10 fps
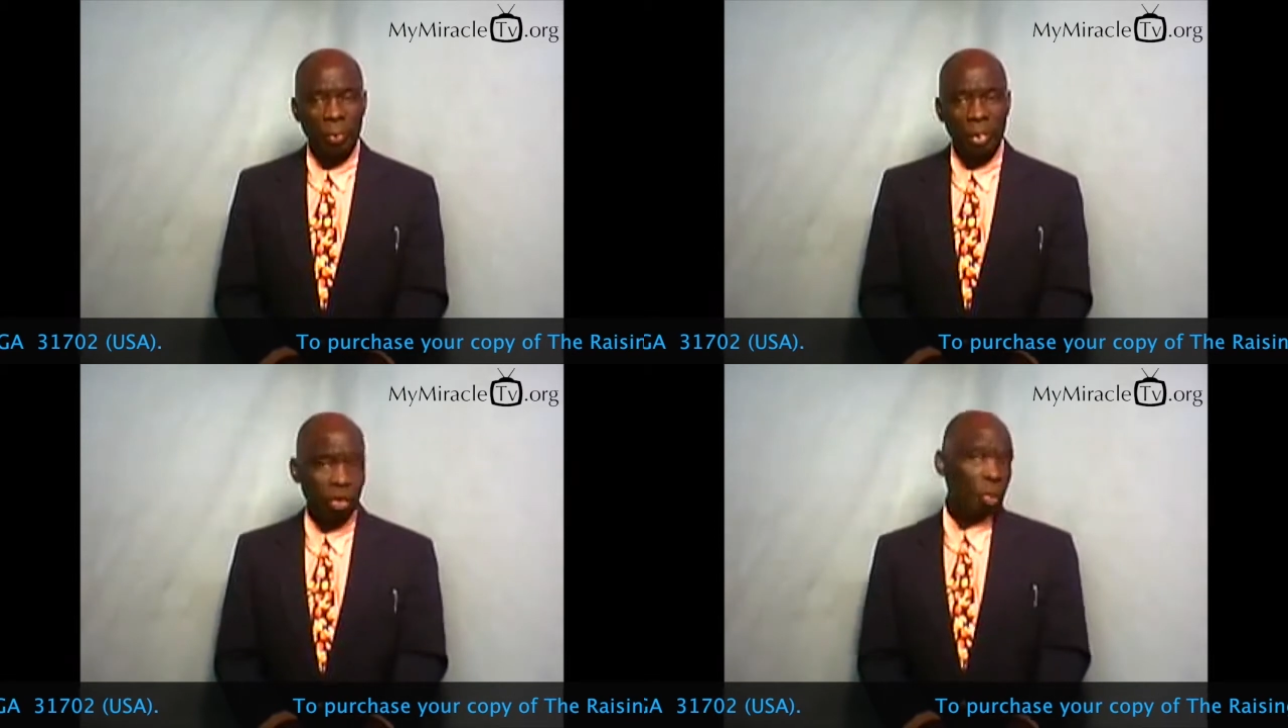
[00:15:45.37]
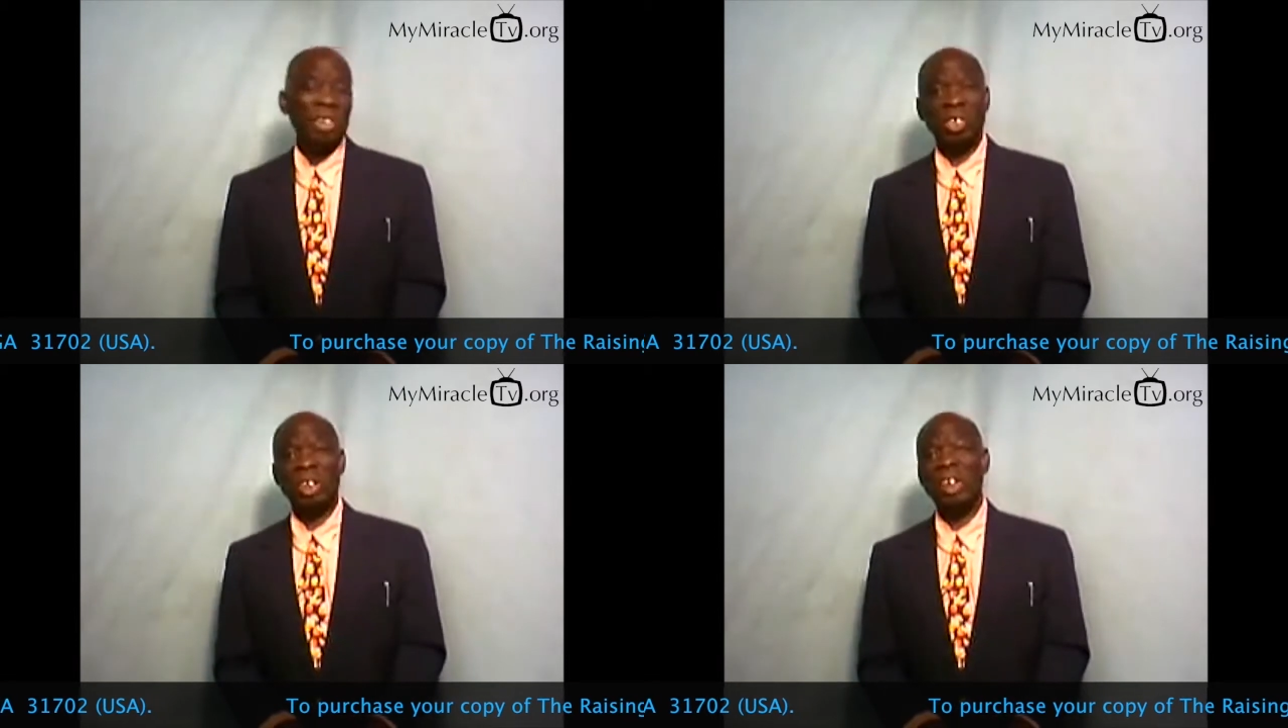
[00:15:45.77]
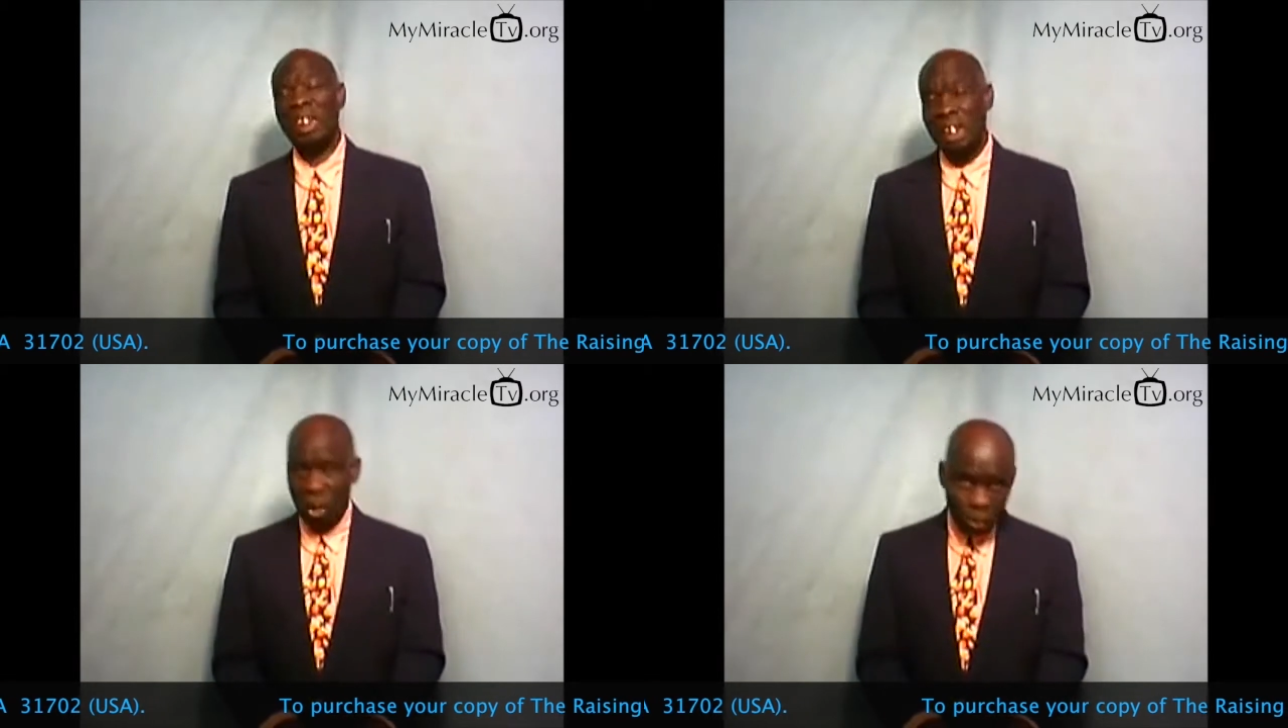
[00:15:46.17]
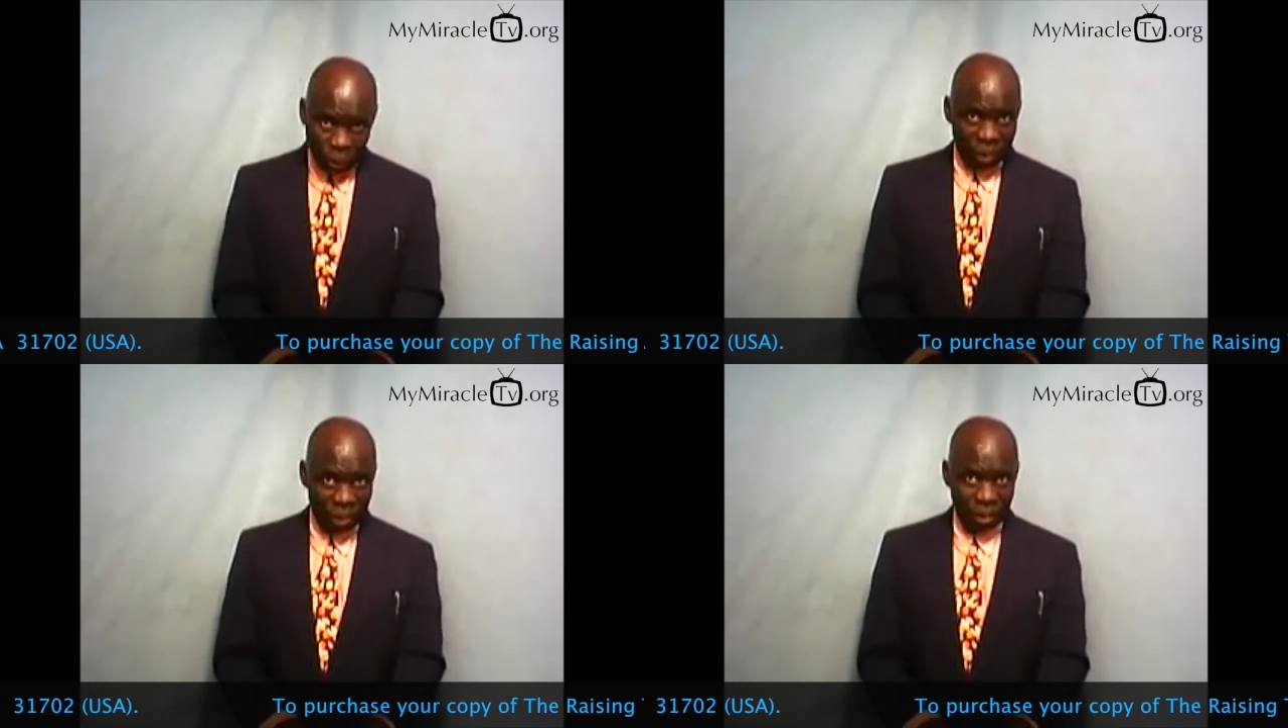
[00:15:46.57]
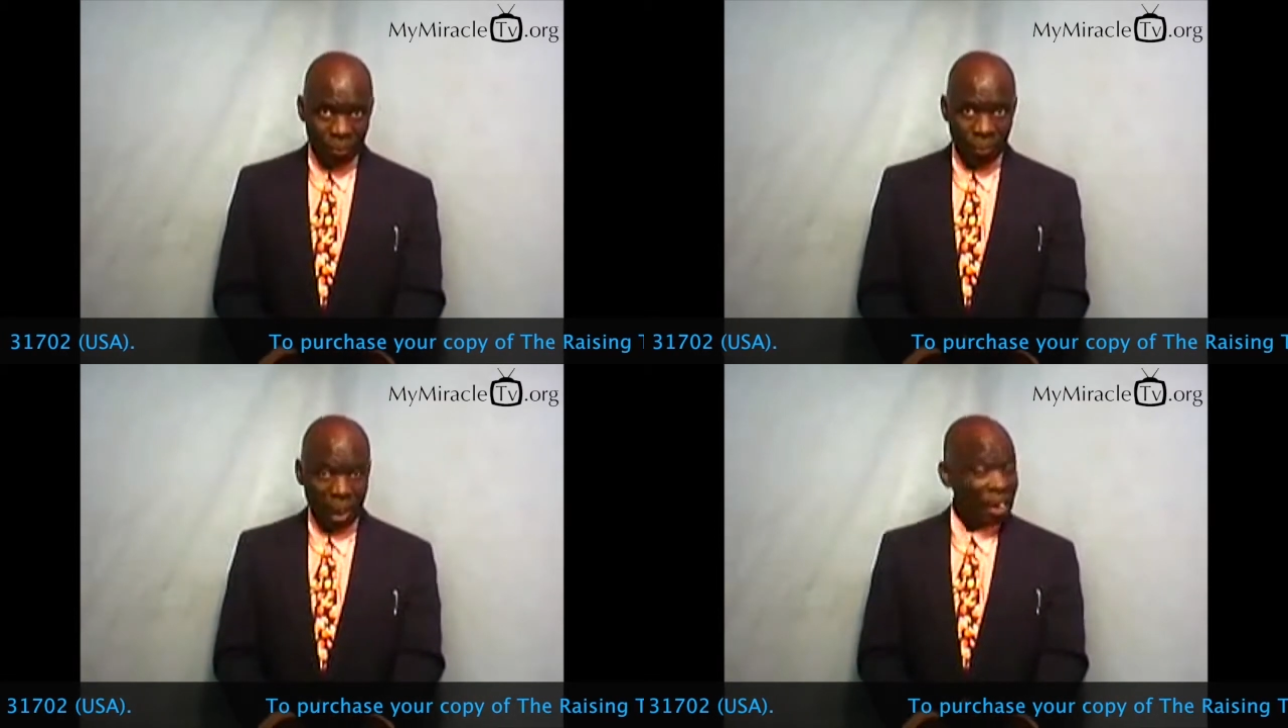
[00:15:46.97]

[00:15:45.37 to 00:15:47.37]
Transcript: Some are saying adultery, and